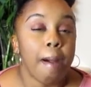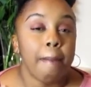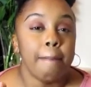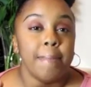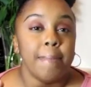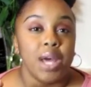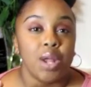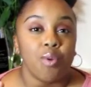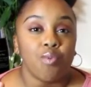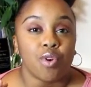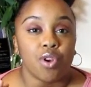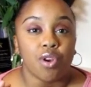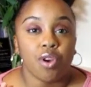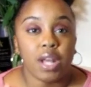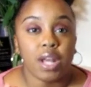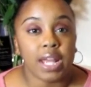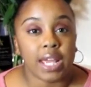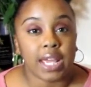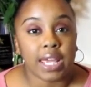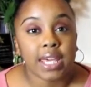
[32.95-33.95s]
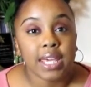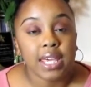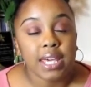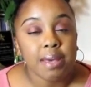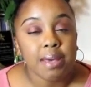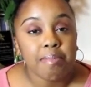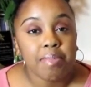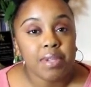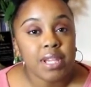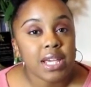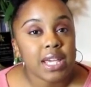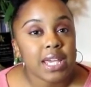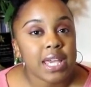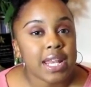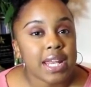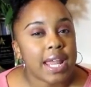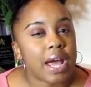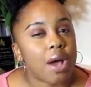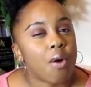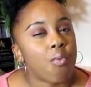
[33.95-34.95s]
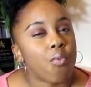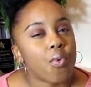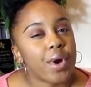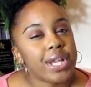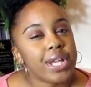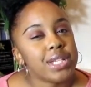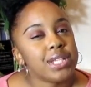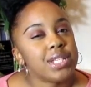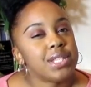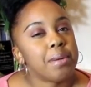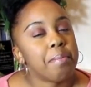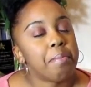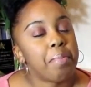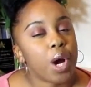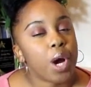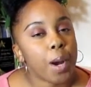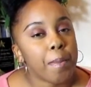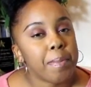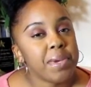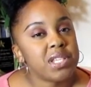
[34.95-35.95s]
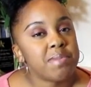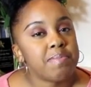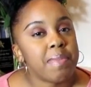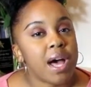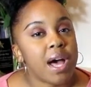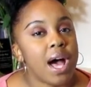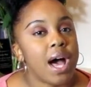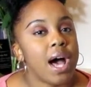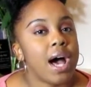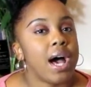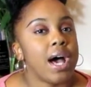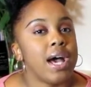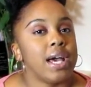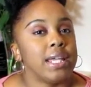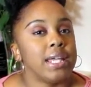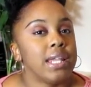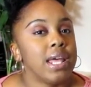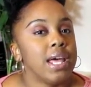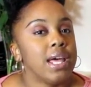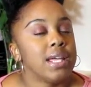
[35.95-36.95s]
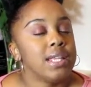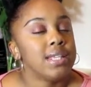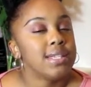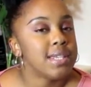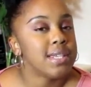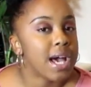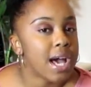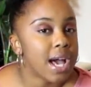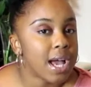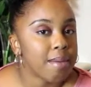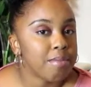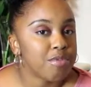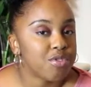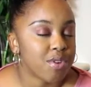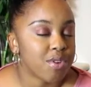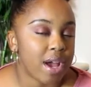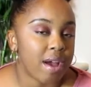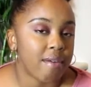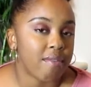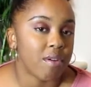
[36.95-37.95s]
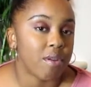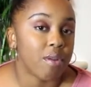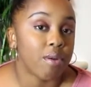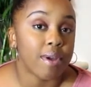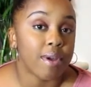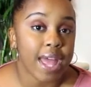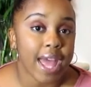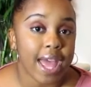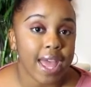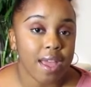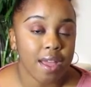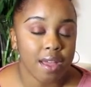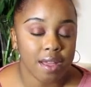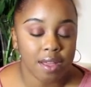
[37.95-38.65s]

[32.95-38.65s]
but we're going to keep looking at what is the purpose behind time travel, okay?